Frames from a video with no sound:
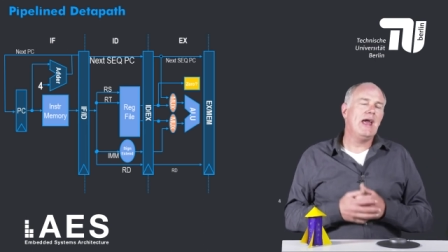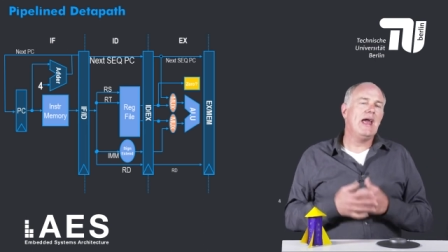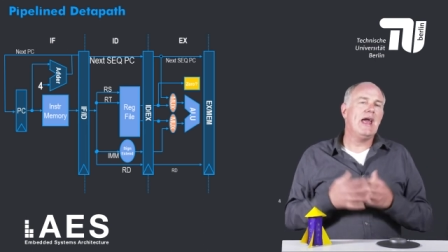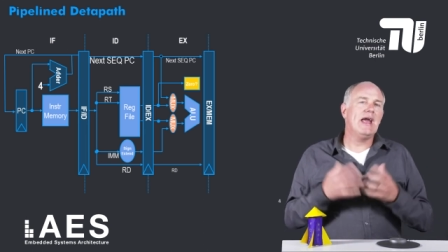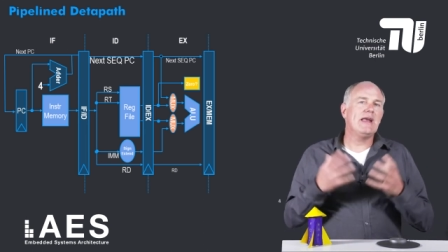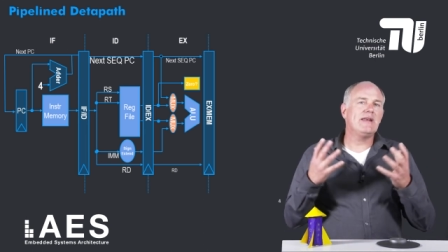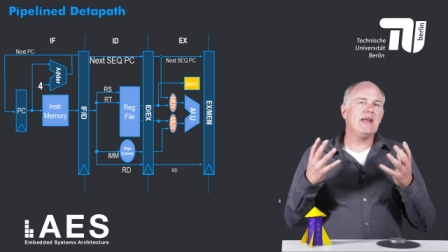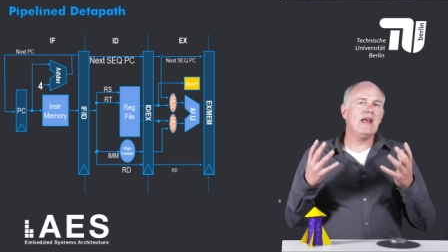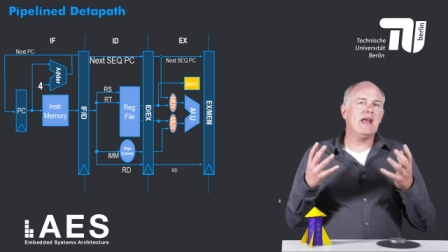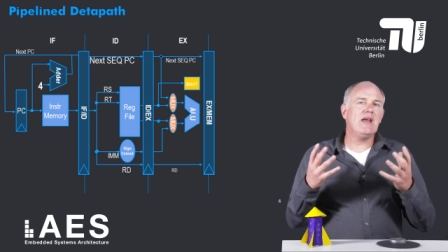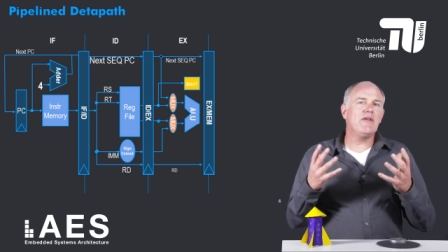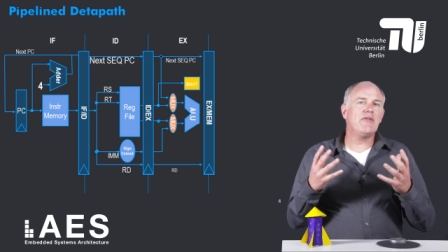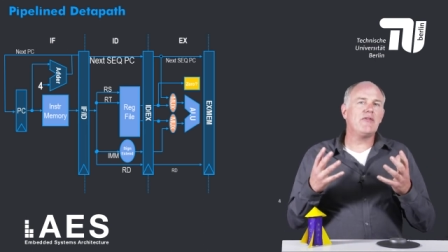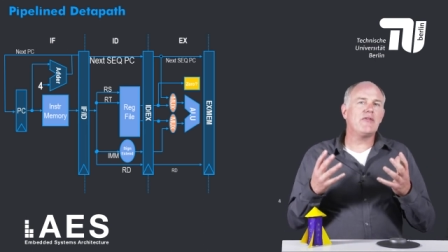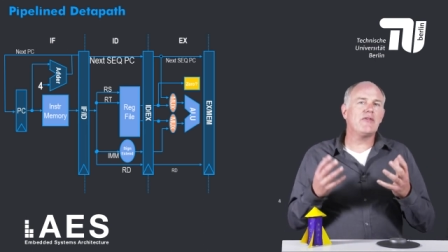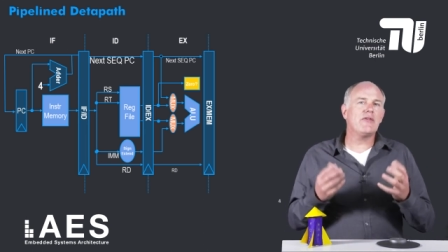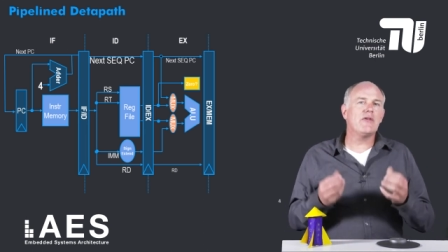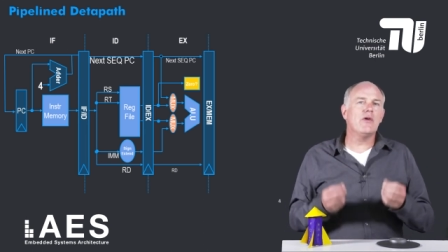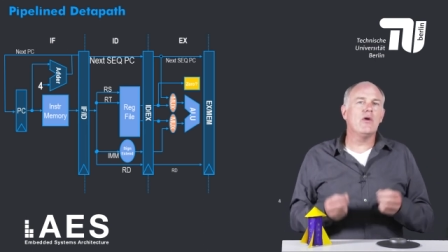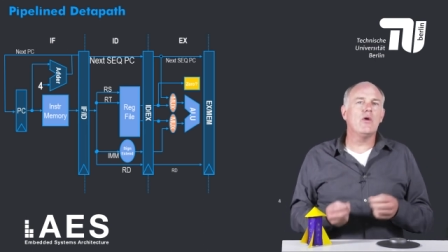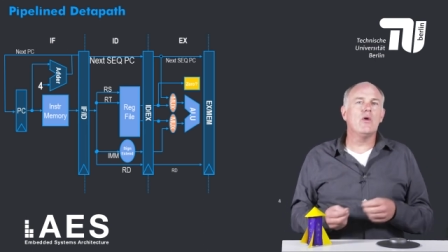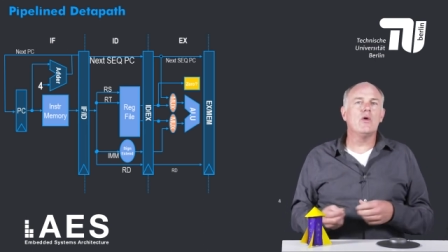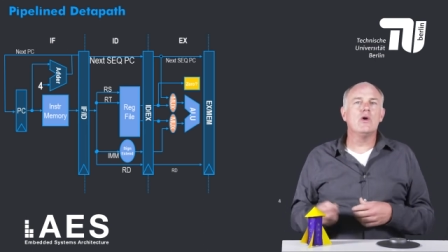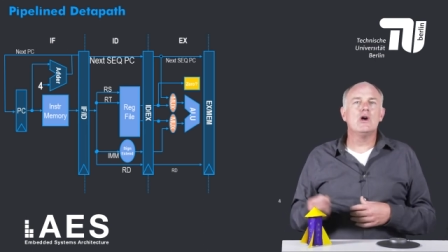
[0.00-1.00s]
and if
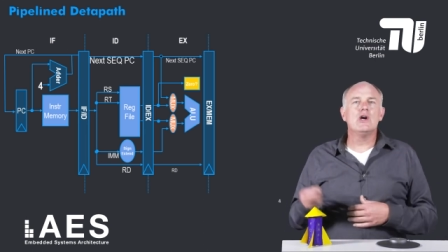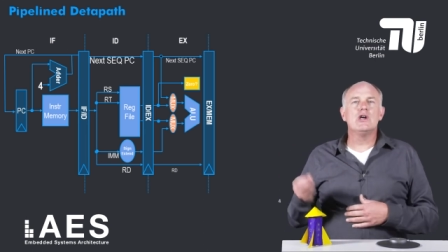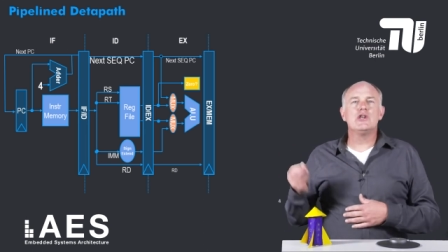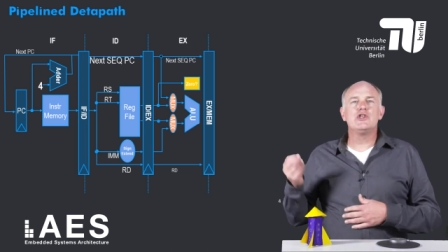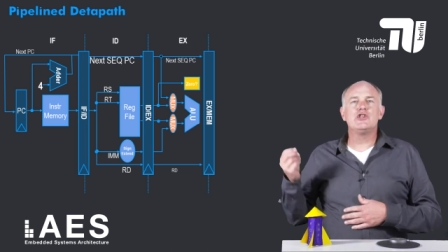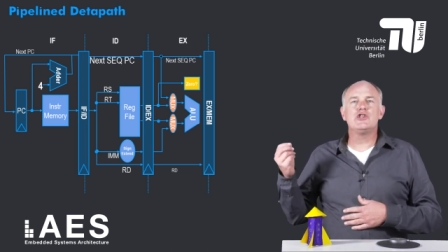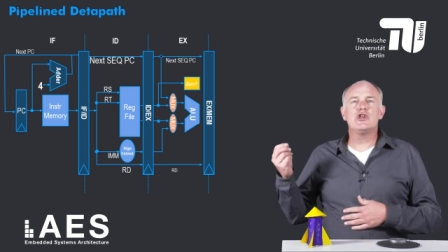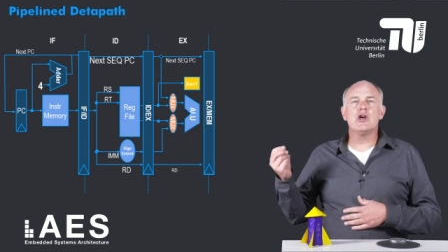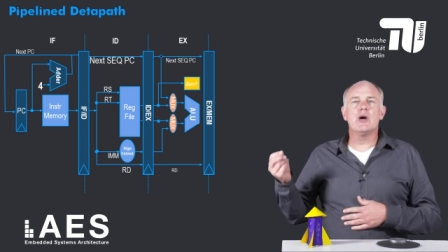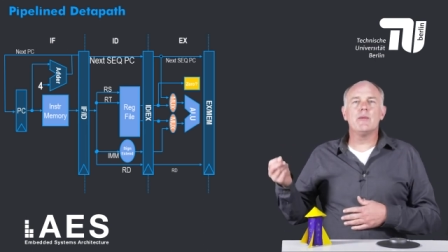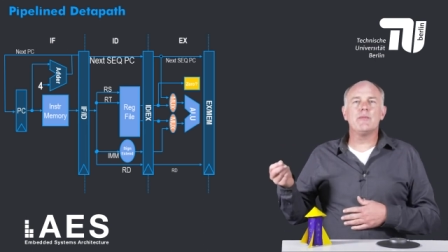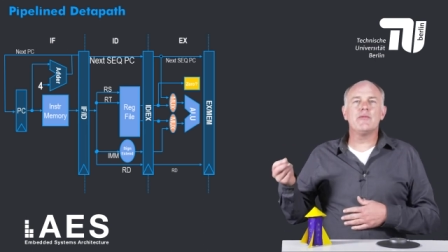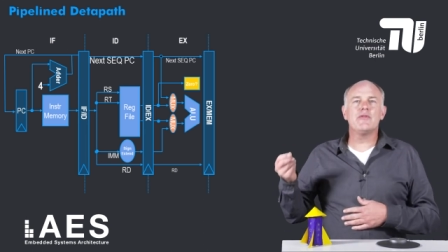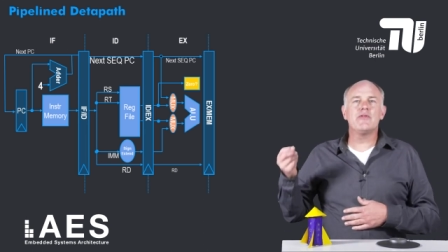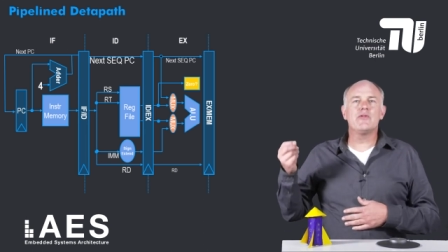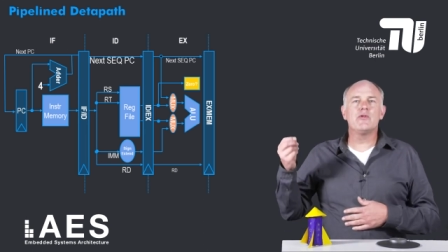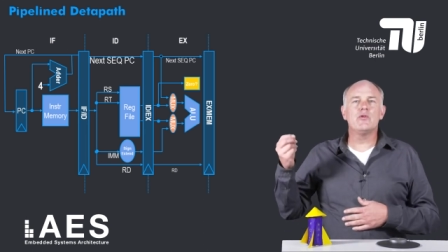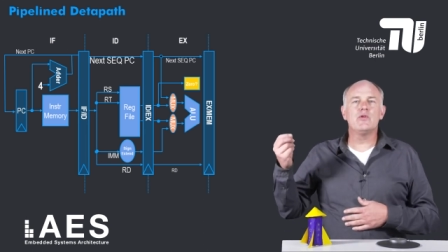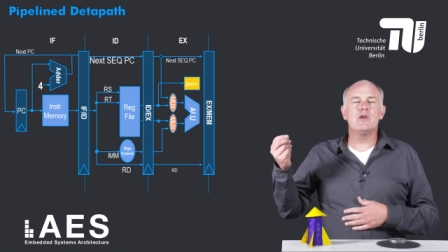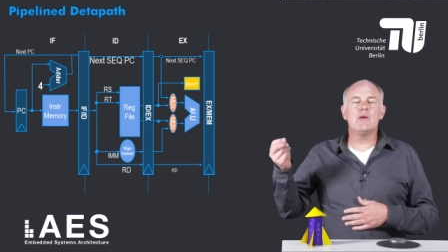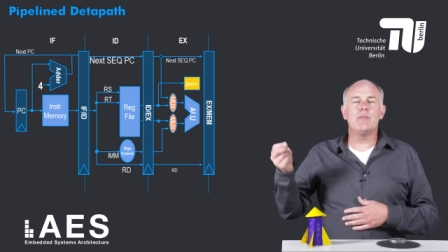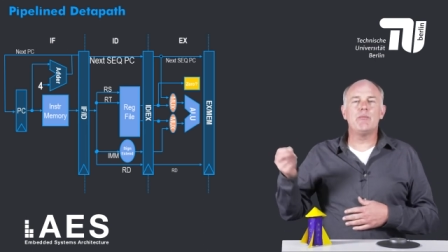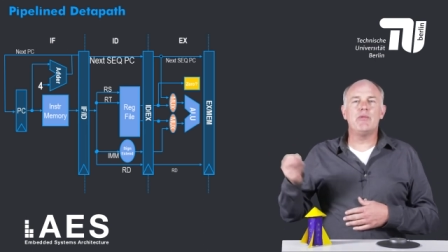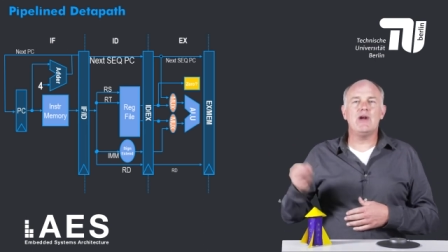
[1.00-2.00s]
so, jumps
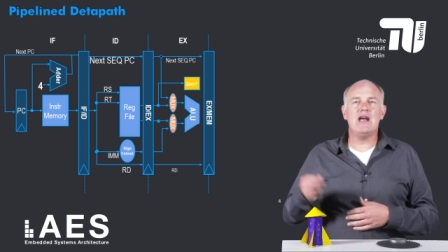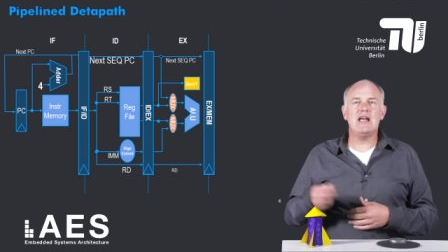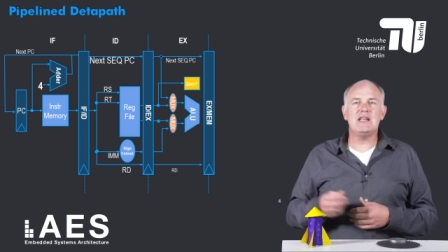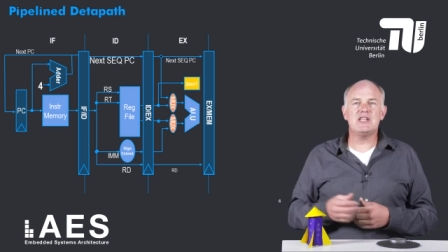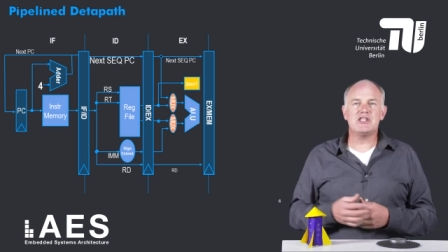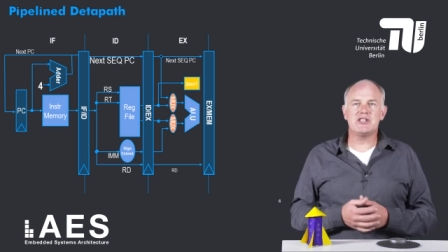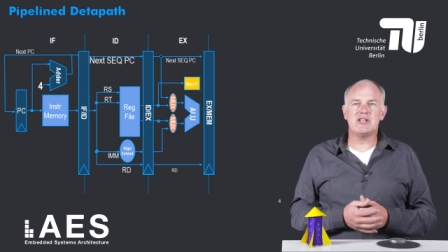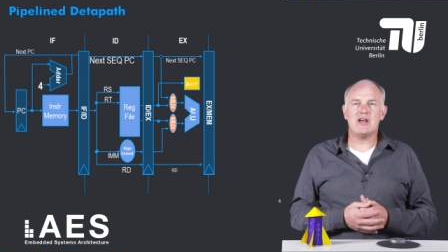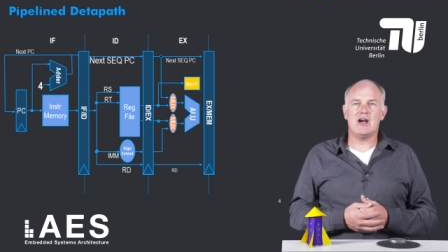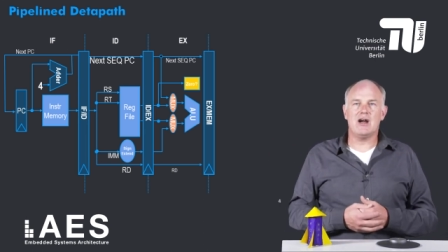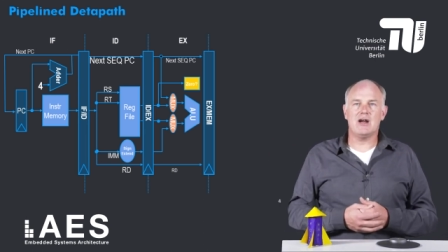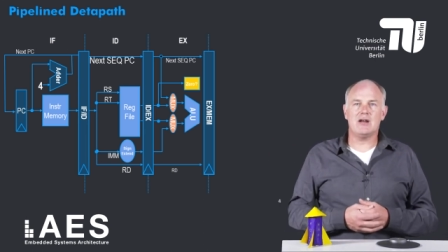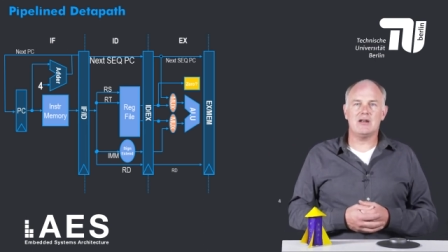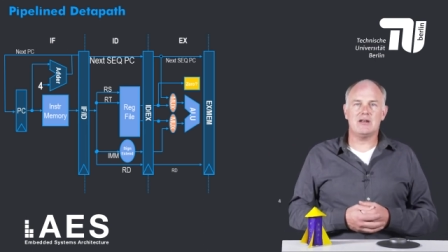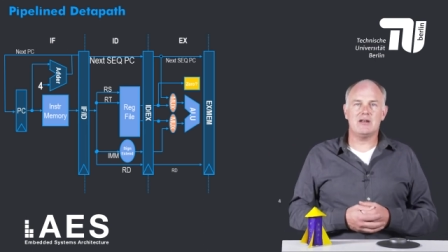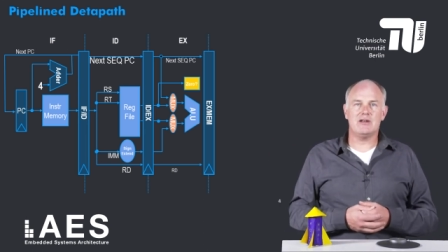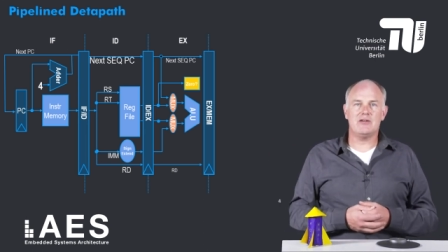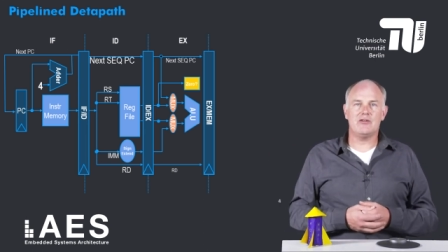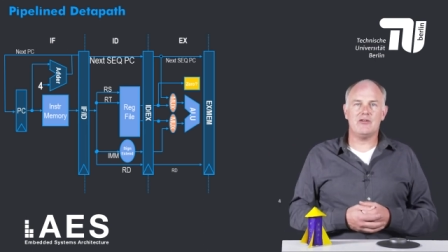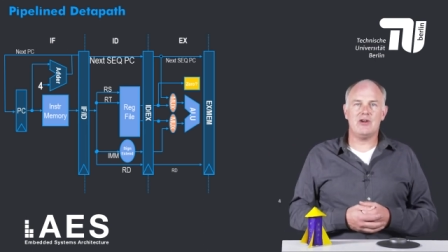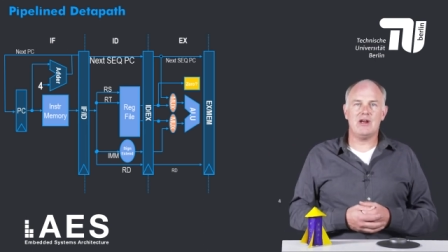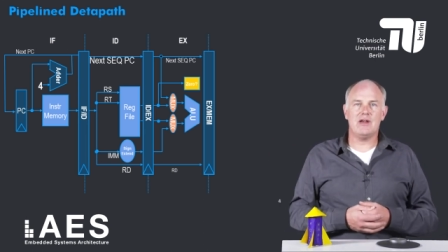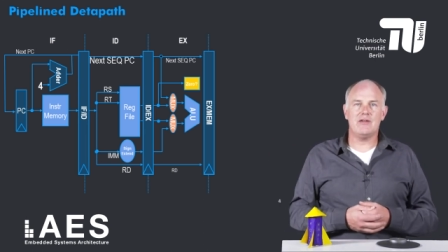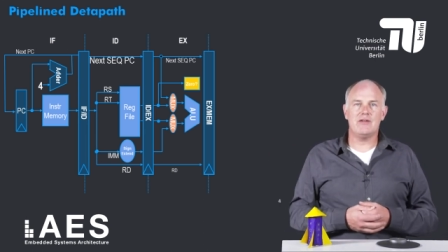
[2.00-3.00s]
to the branch target
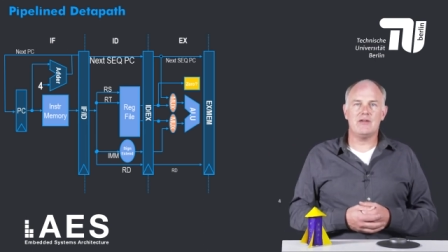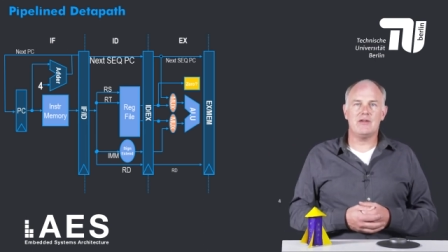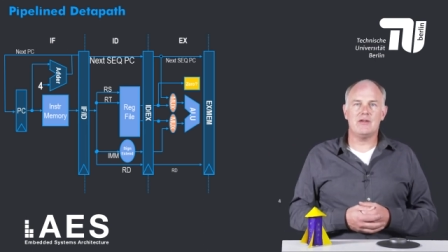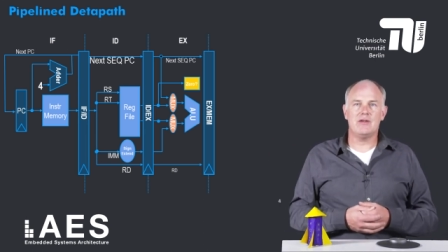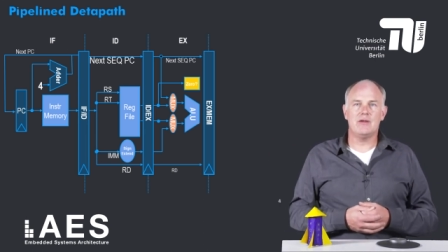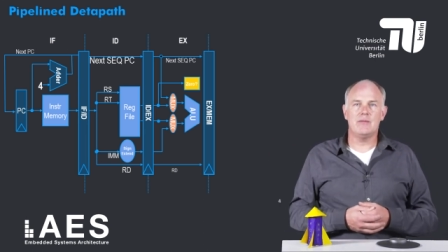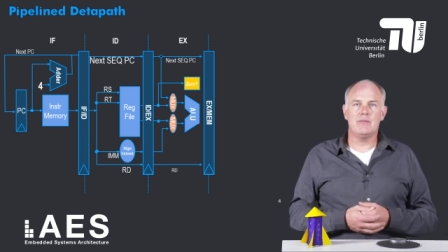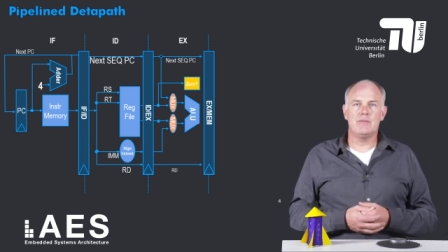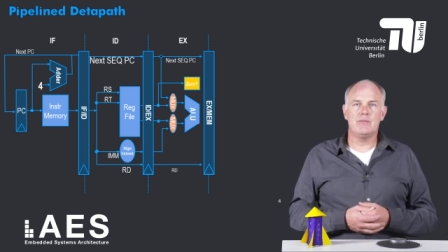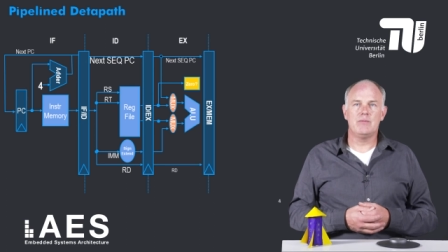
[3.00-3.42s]
address.